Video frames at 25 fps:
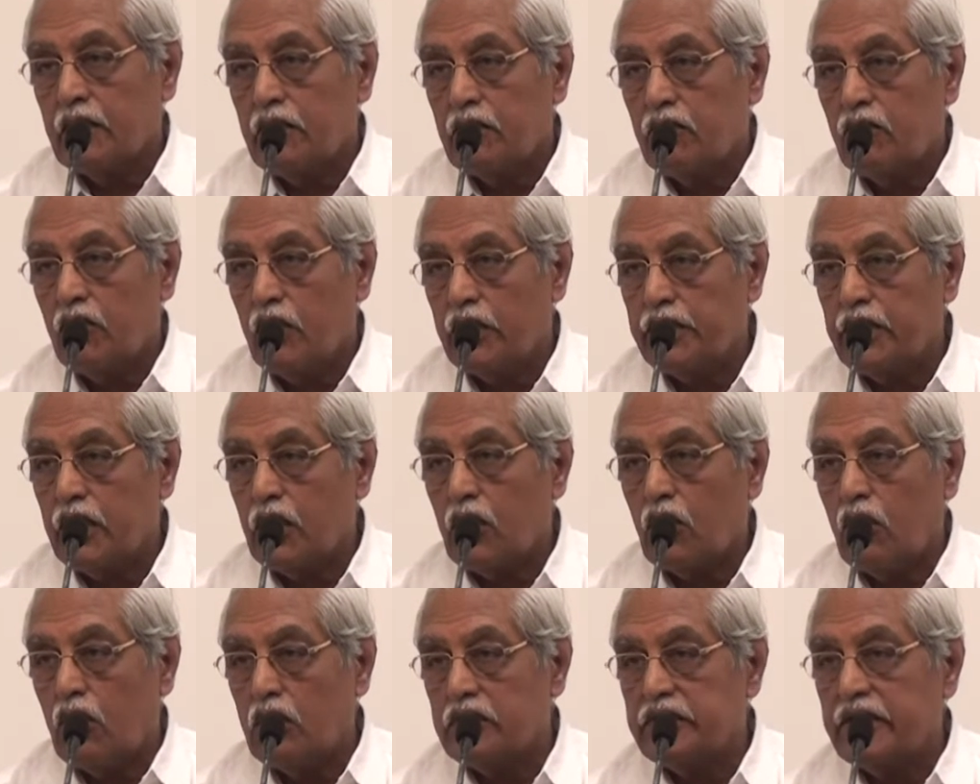what they
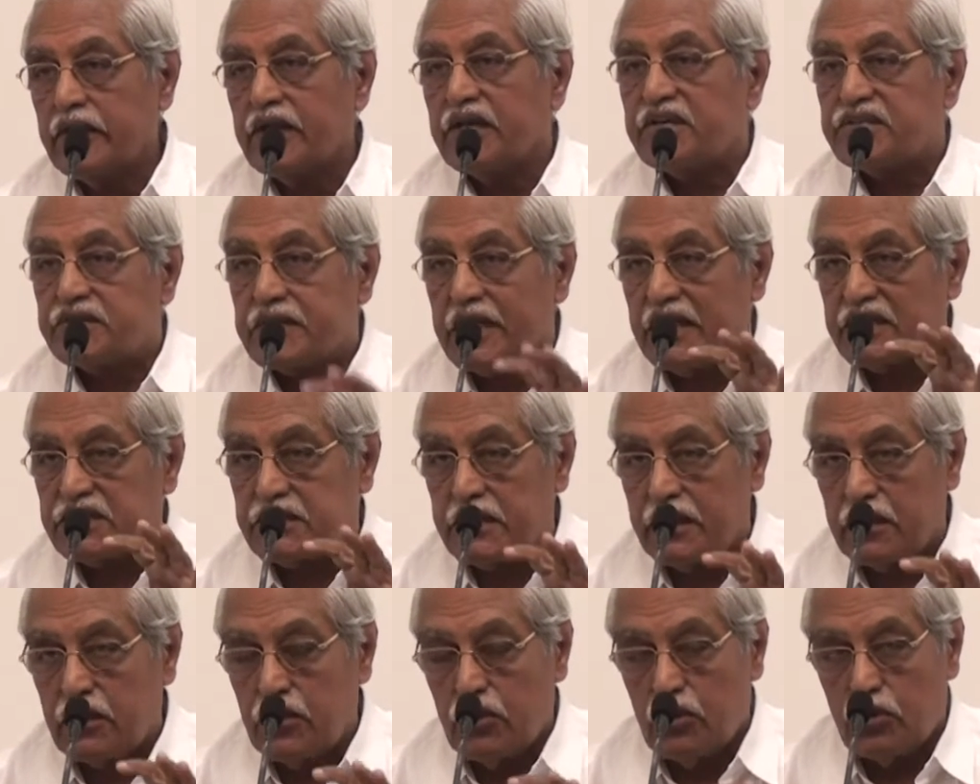call the
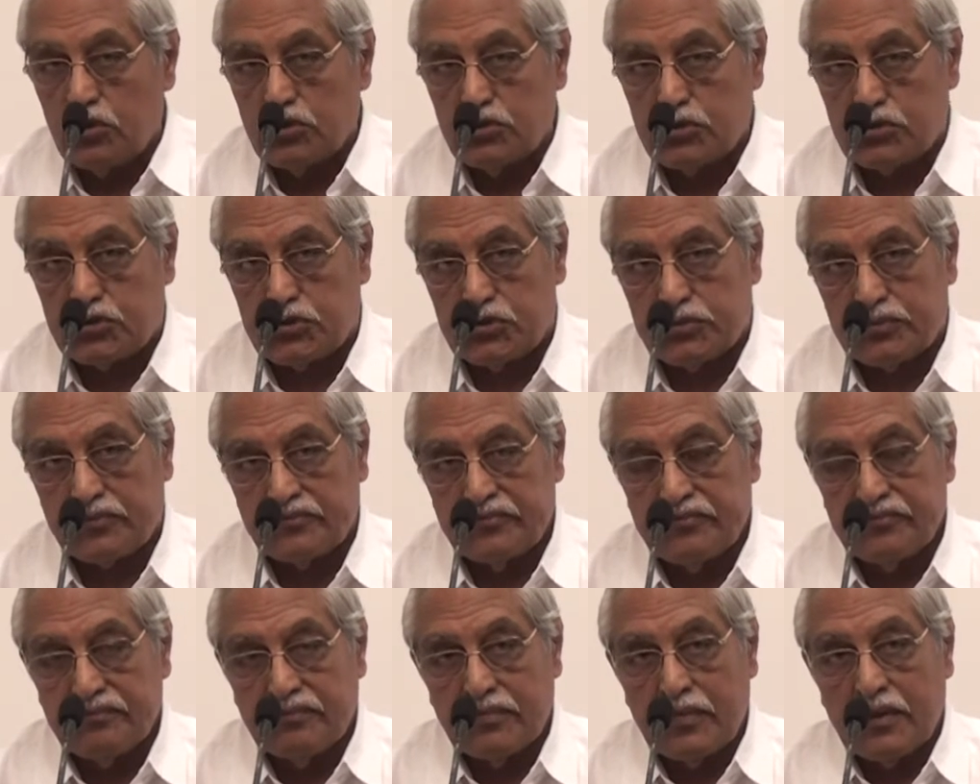restructured loans.
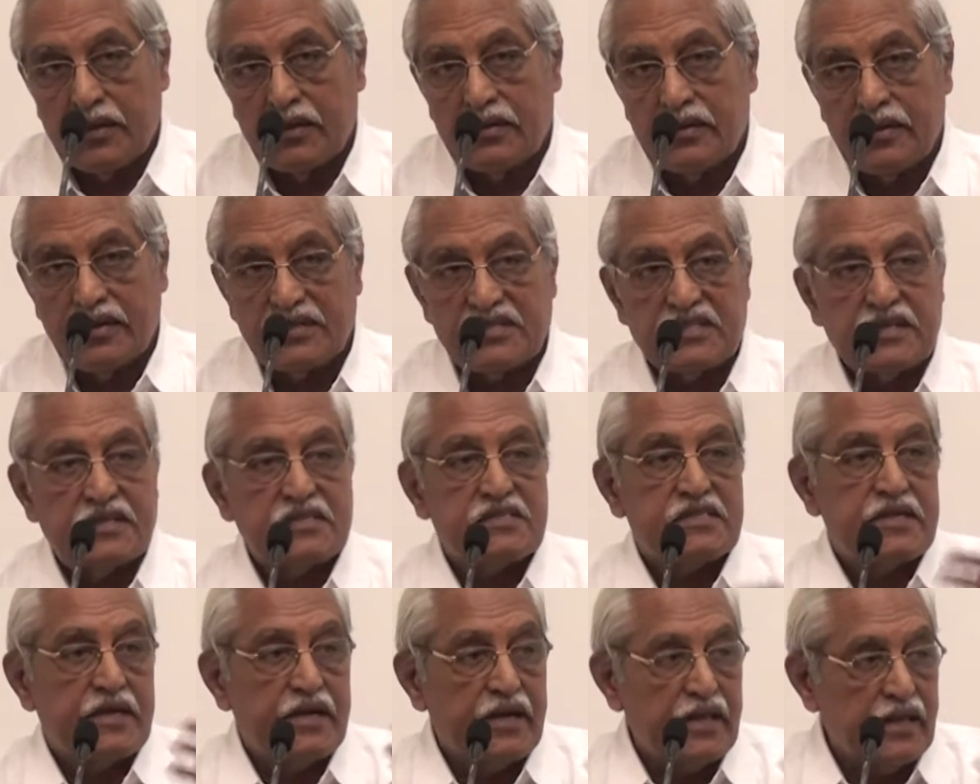They say
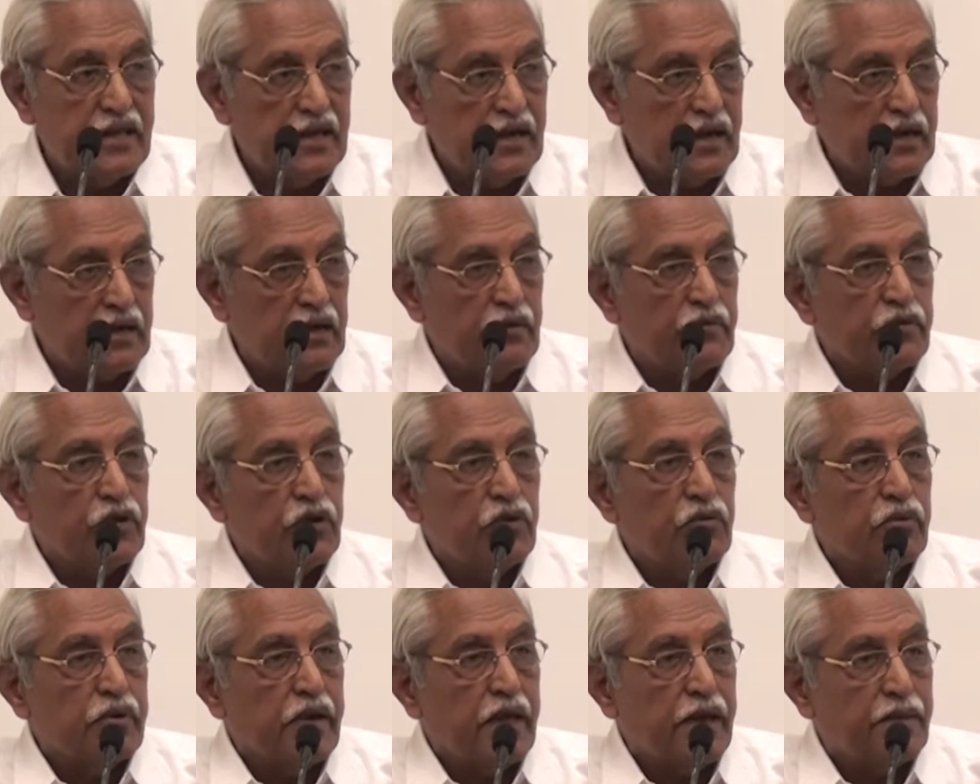CDR, now
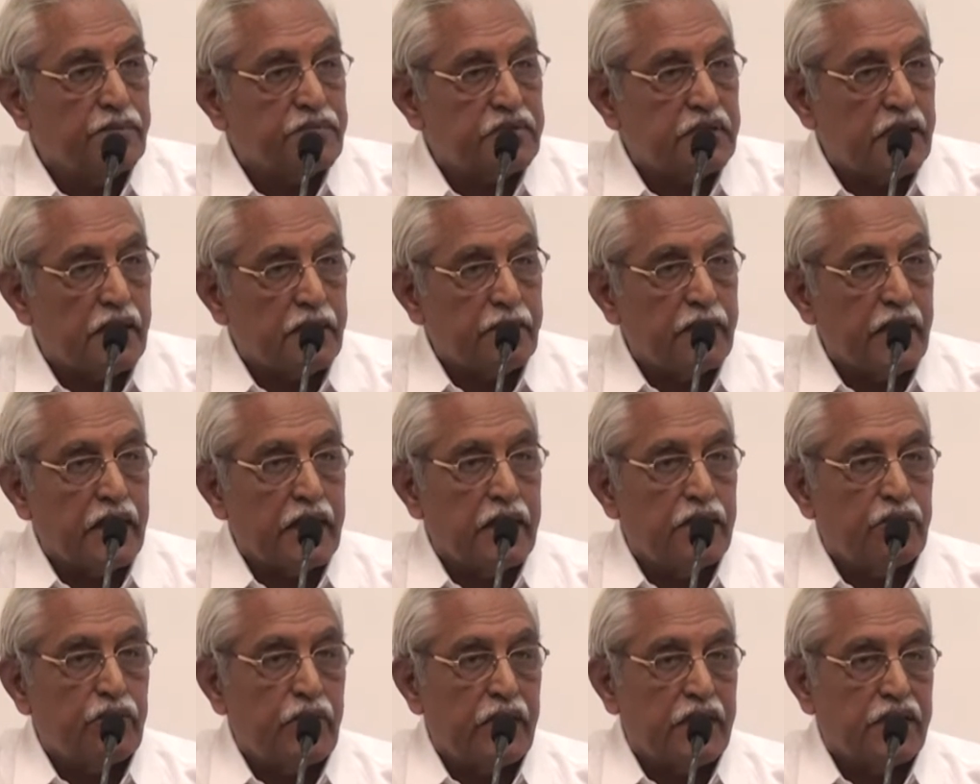new names are being
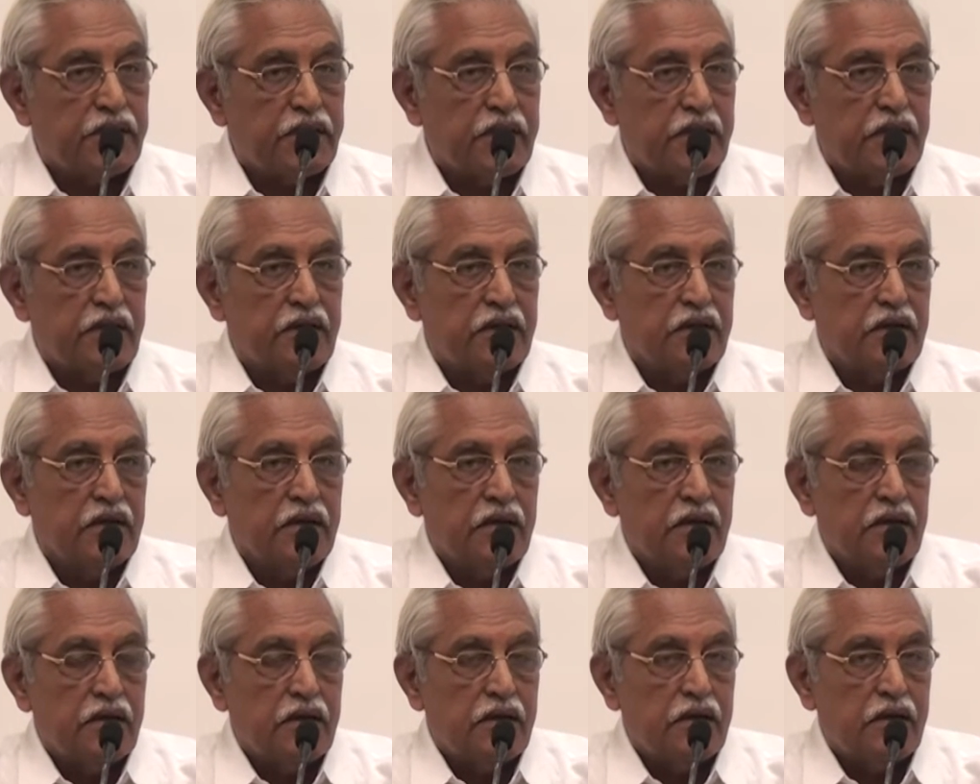
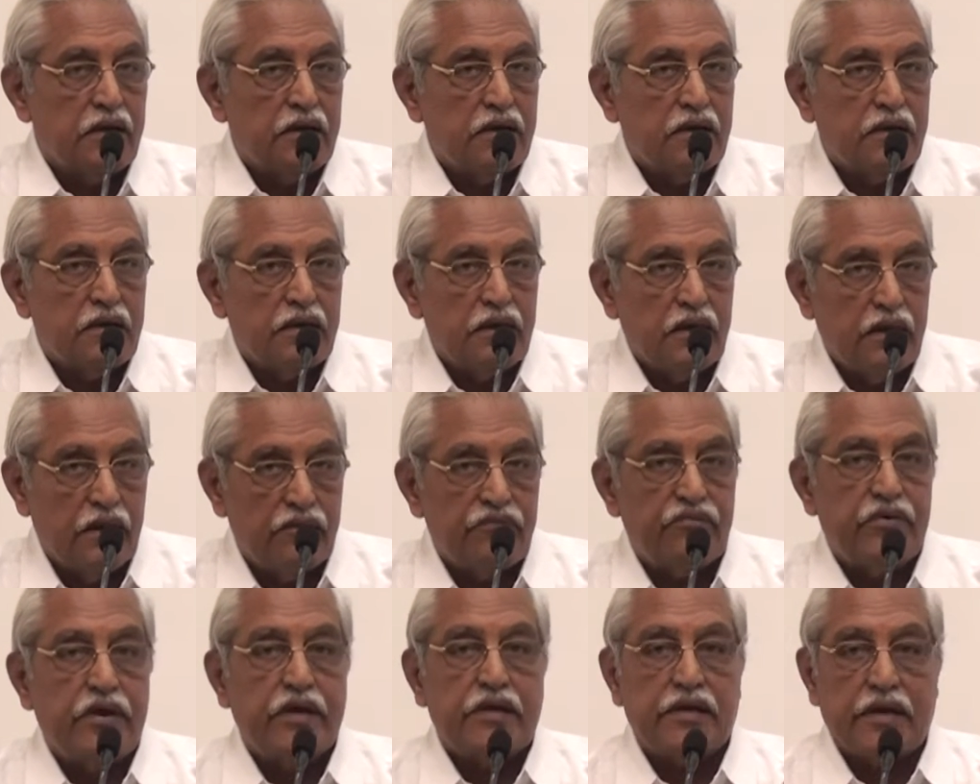invented
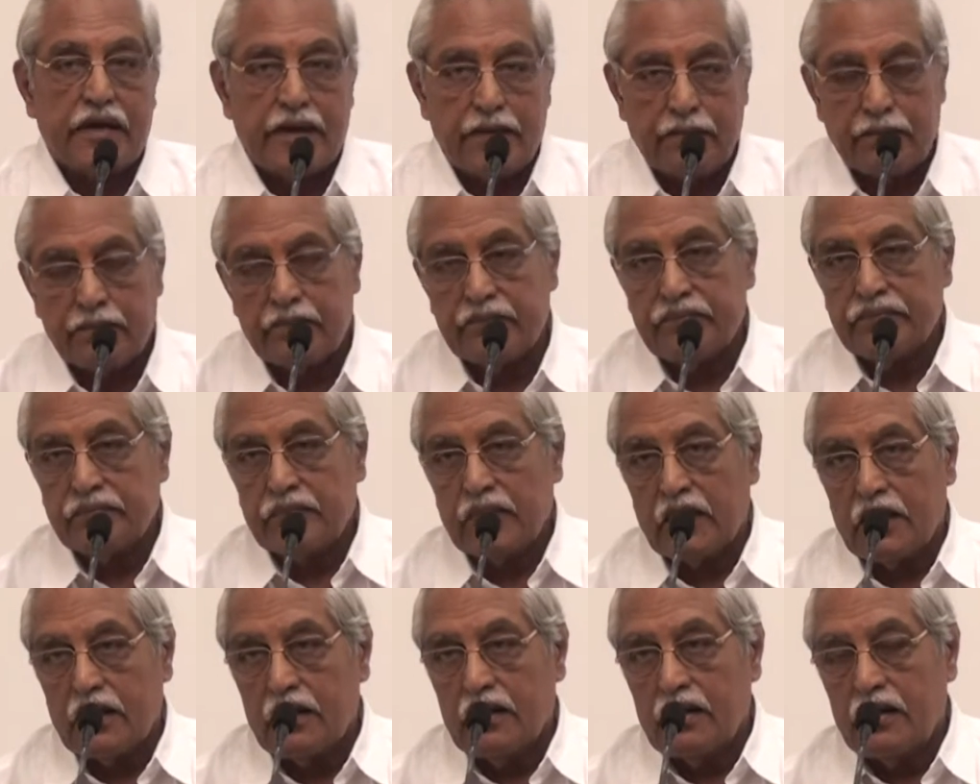every time.
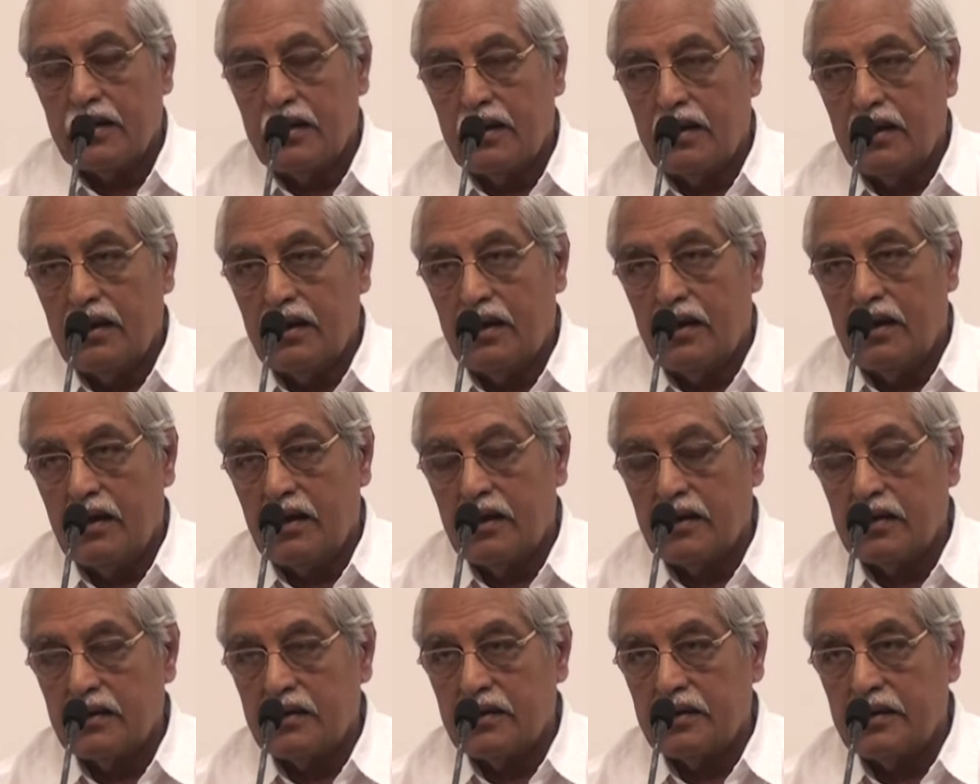
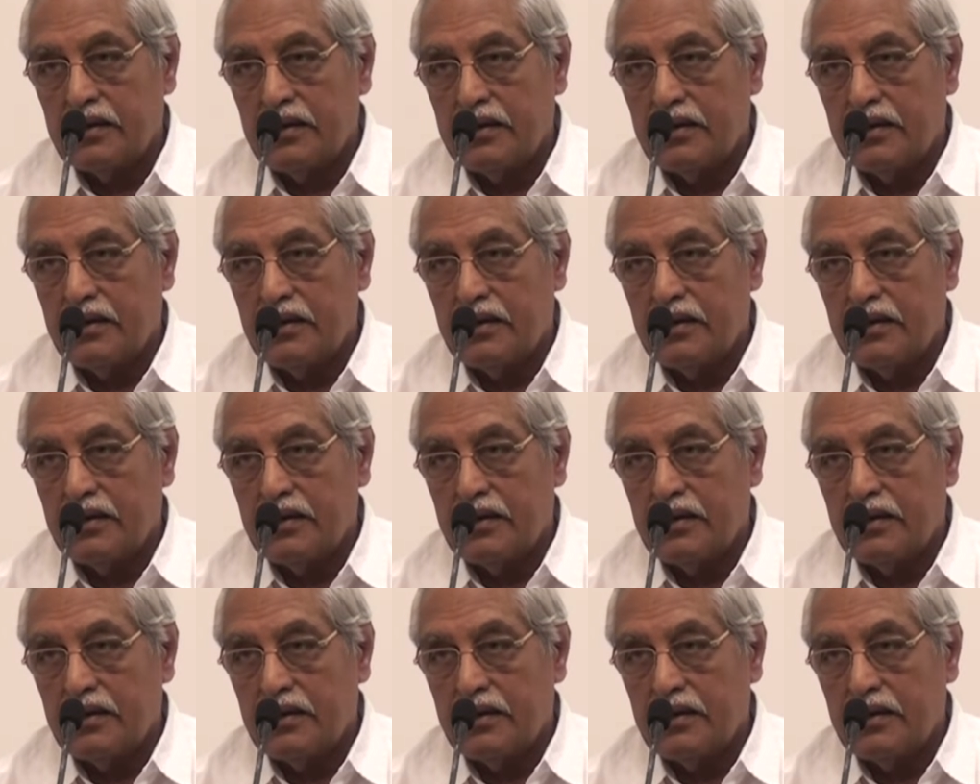And